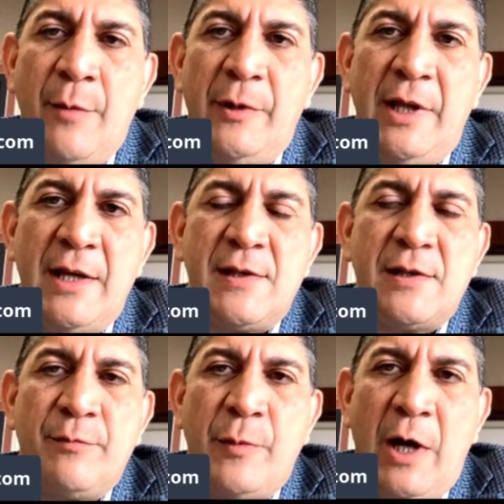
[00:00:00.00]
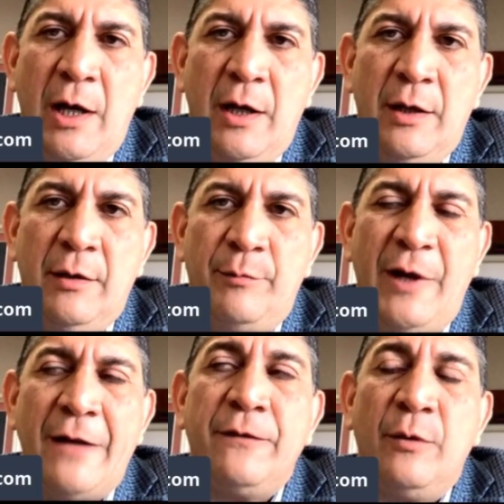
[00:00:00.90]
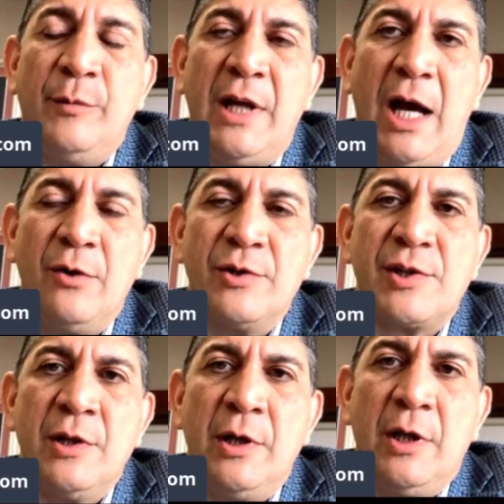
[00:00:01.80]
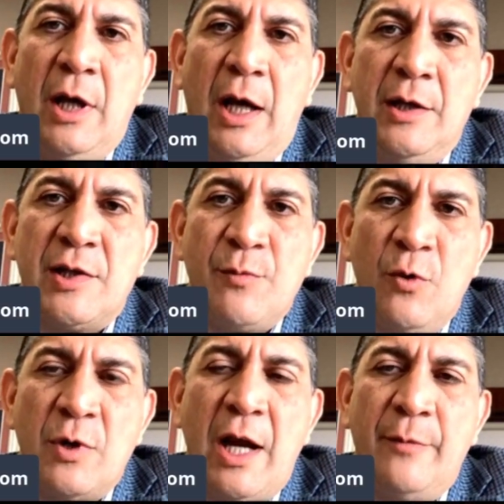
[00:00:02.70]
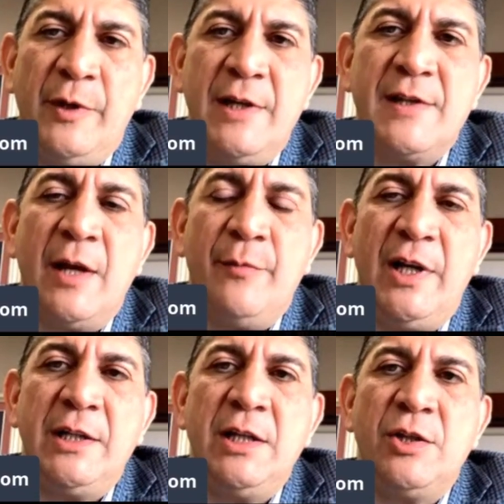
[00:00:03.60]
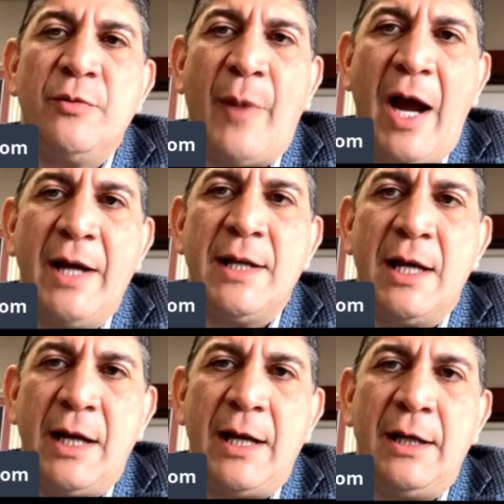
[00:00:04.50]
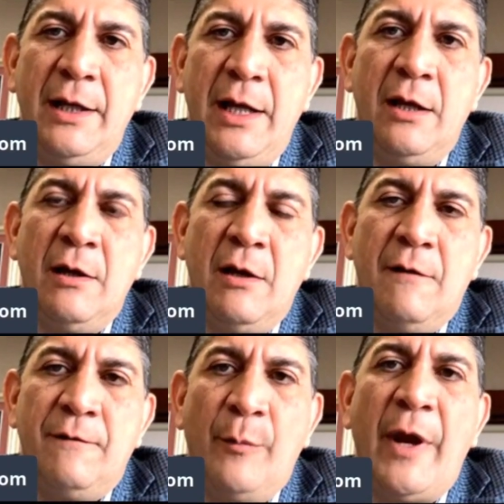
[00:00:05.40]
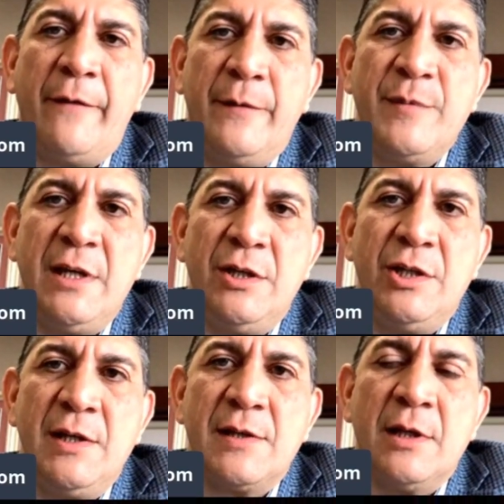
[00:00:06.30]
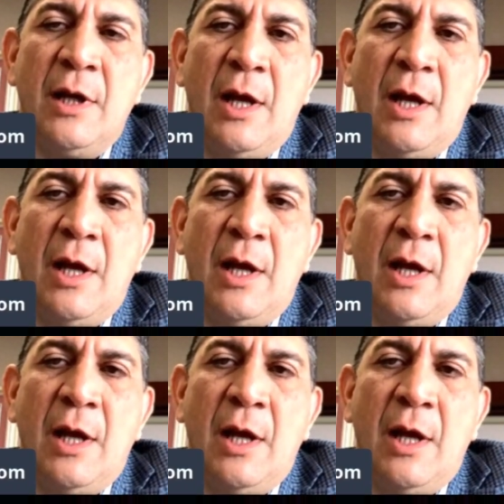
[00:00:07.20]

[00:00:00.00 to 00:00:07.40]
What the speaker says: And this platform allows small companies the ability to buy directly from FMCGs.